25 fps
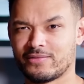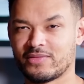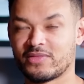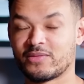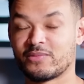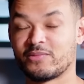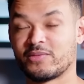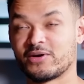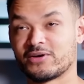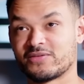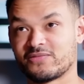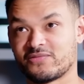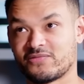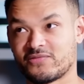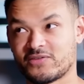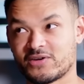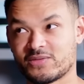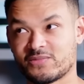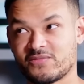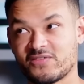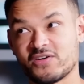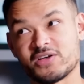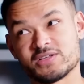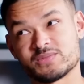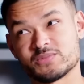the
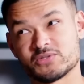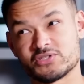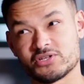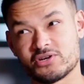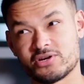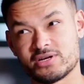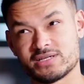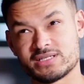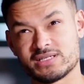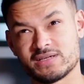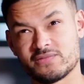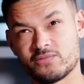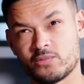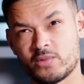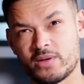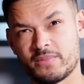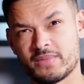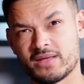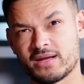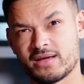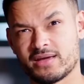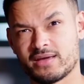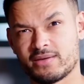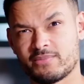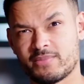vast majority of
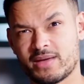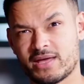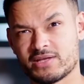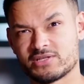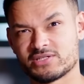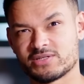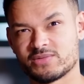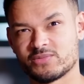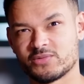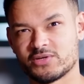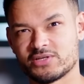women, I imagine,